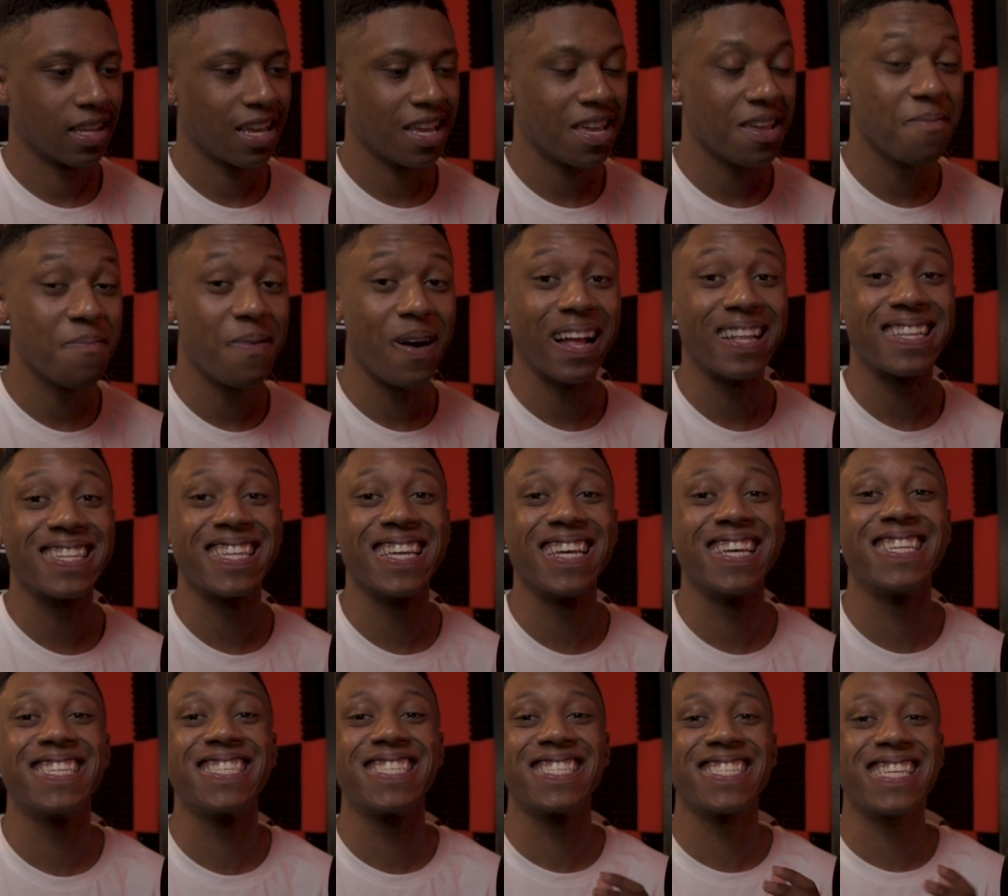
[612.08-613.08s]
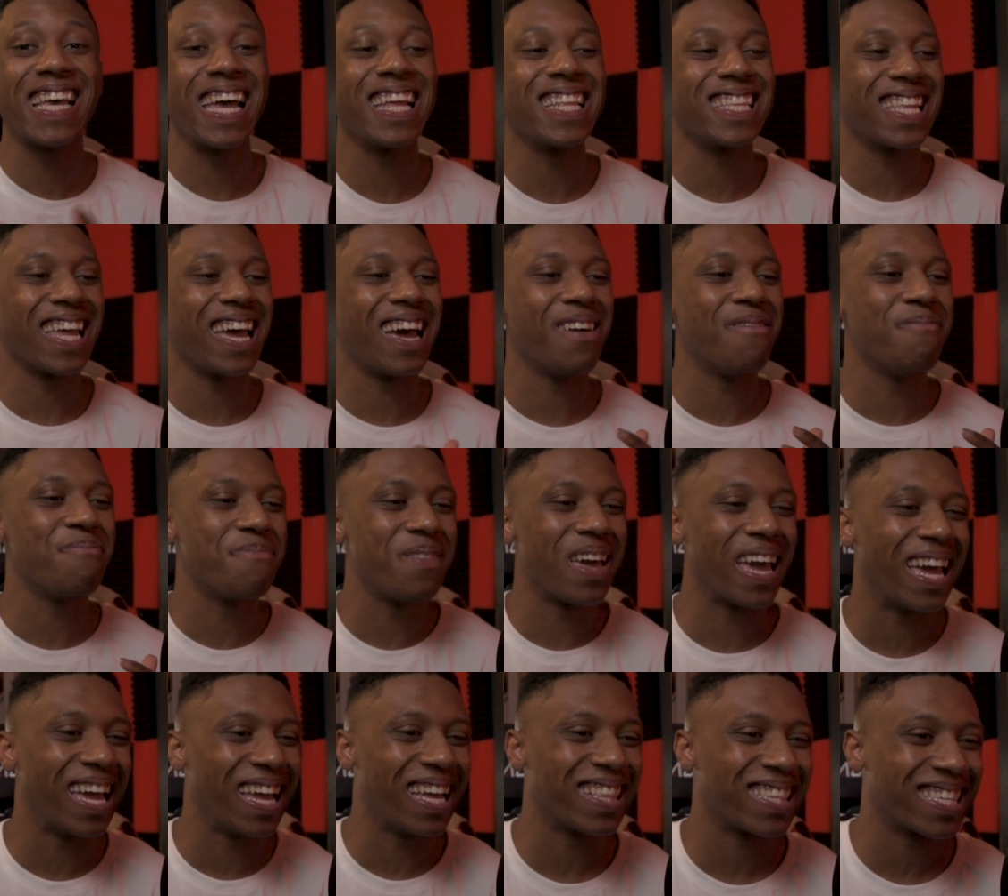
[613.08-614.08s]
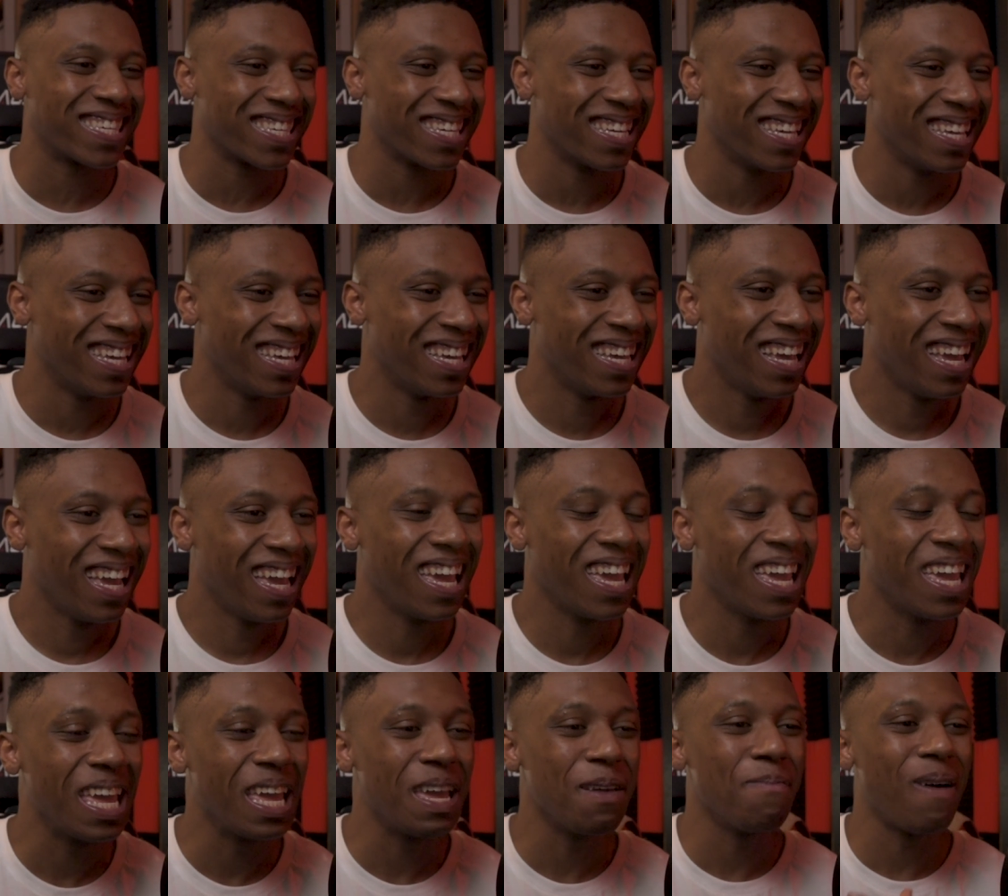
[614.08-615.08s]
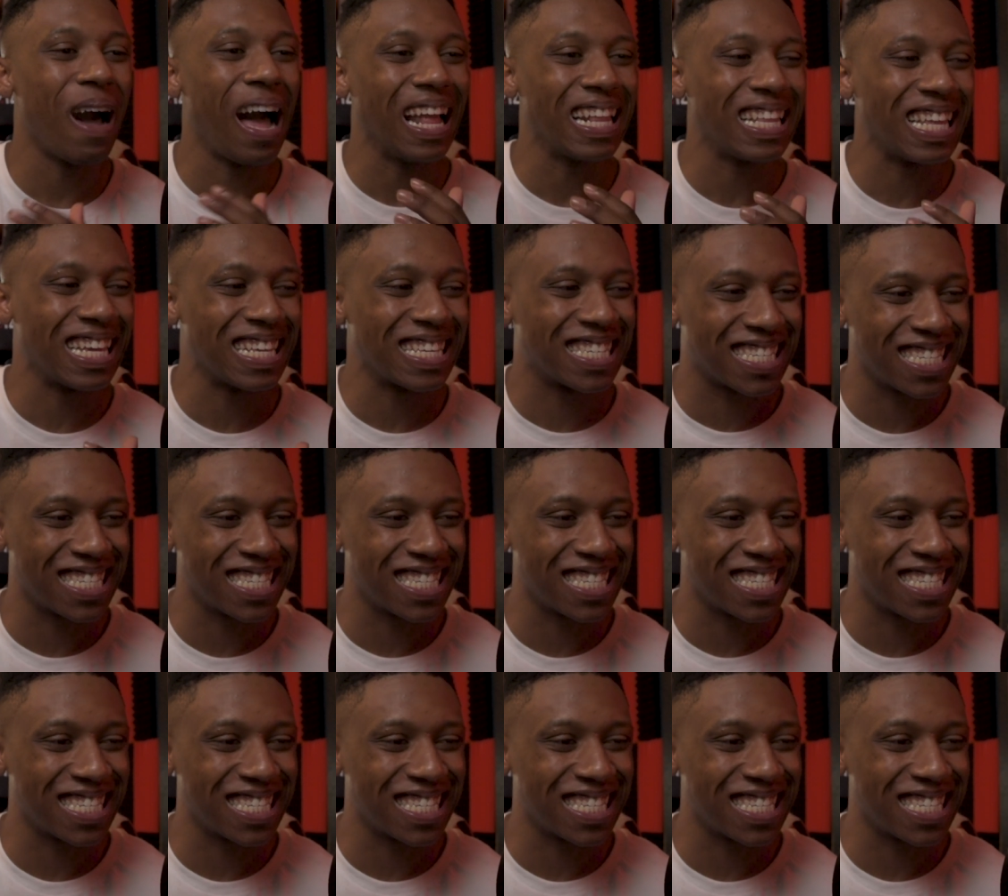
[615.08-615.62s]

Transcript: He about to set that bitch. He about to